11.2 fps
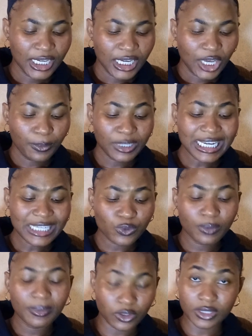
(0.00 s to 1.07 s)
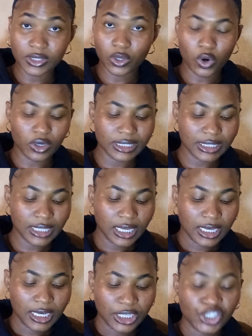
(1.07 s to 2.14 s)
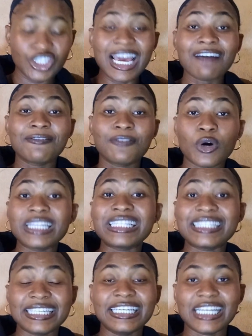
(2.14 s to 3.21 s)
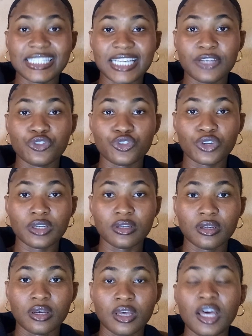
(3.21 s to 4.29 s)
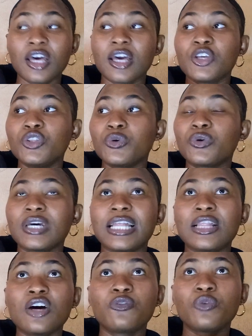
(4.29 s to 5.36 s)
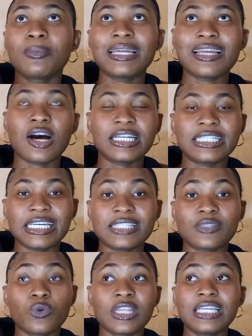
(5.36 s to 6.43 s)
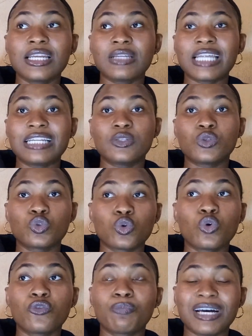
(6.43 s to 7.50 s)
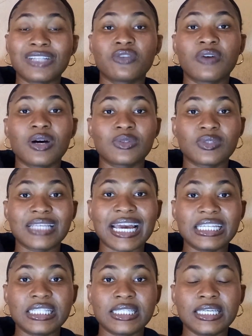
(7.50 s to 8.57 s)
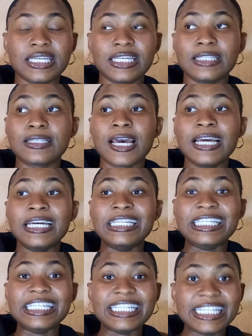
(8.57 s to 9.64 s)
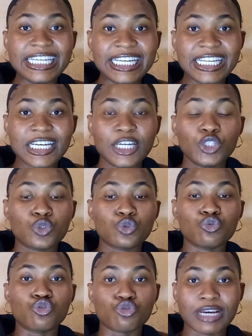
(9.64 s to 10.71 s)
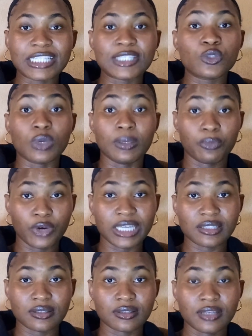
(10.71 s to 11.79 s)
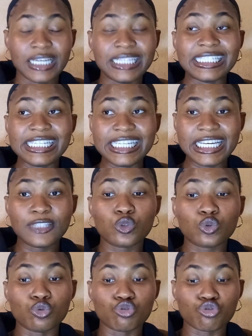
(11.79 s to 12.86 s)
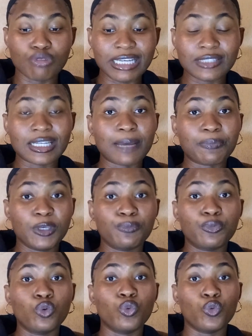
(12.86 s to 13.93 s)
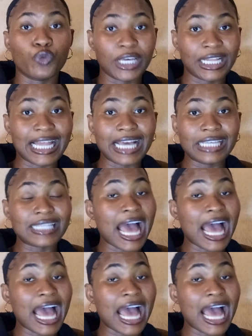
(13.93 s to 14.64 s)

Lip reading: A modest woman doesn't curse. She avoids seeking attention. A lot of women nowadays, one thing that is so part of our society is the need to dress to impress. The need to dress so that people will realize that